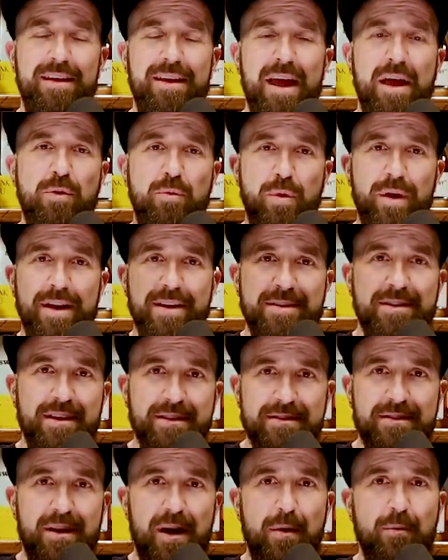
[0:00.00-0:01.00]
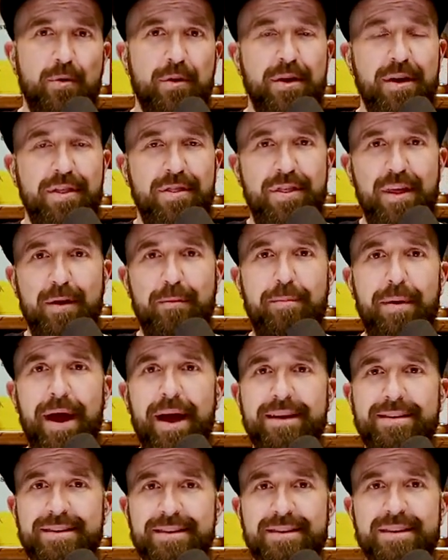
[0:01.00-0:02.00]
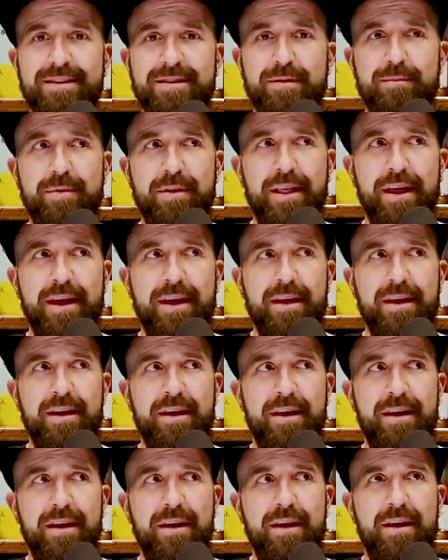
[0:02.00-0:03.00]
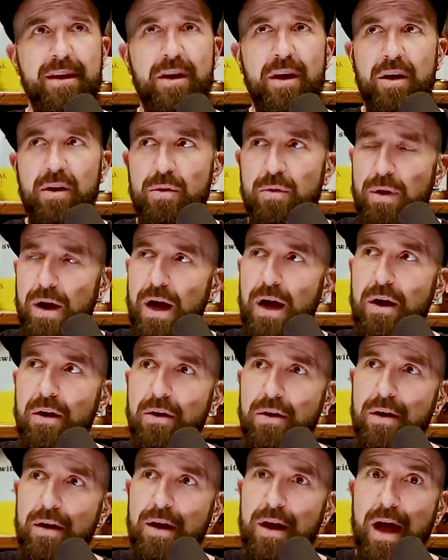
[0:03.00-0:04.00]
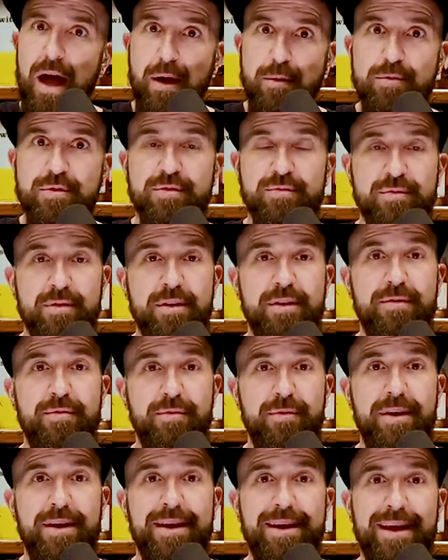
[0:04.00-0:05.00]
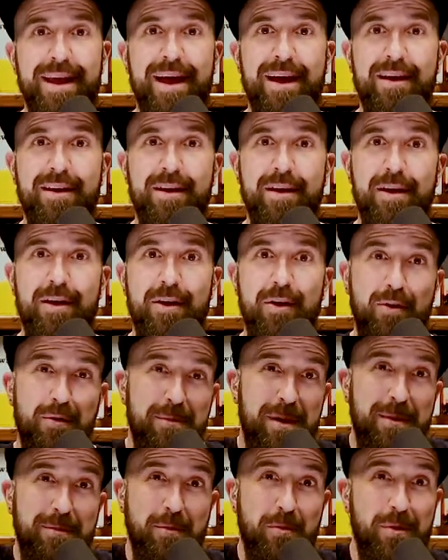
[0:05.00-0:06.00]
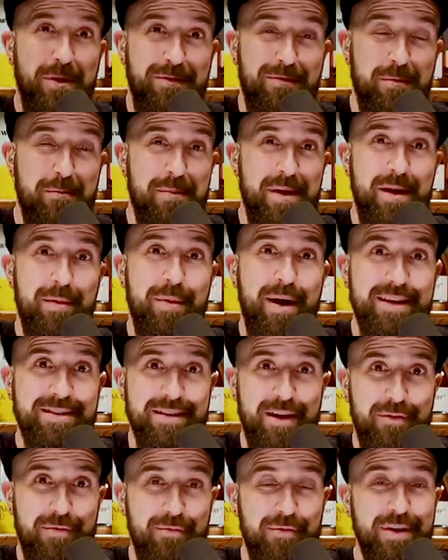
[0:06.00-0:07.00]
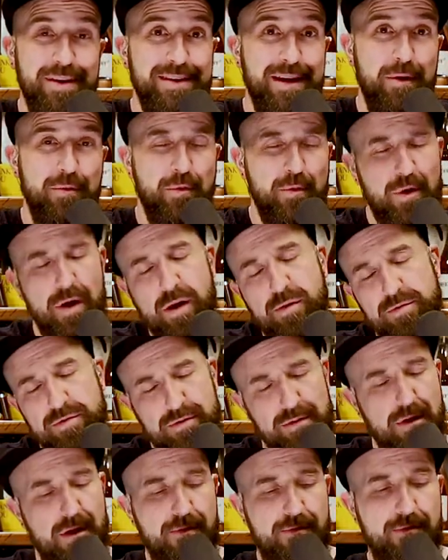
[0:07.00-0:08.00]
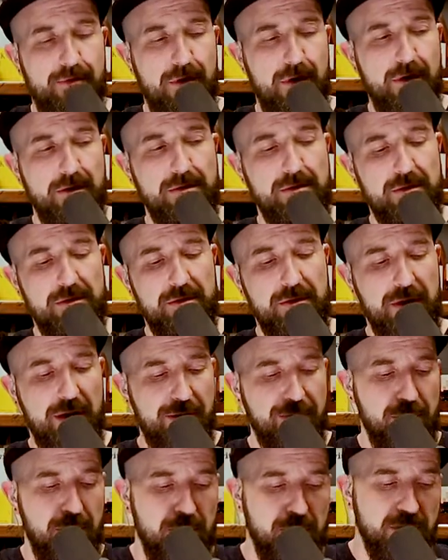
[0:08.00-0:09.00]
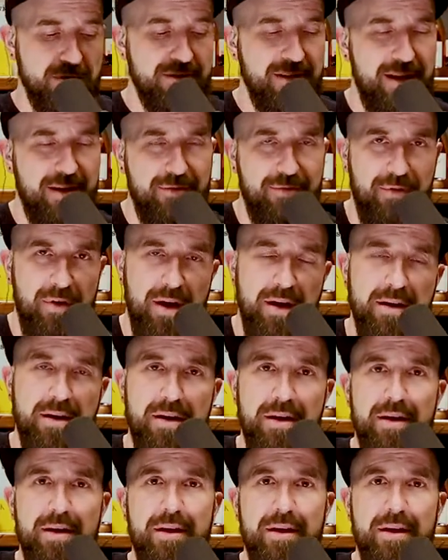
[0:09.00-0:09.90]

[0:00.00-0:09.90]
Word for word: And when it does come, we're going to think back to this and be like, wow, I was really freaking out. Or maybe we'll even minimize how freaked out we were. I wasn't that afraid. I really wasn't that afraid.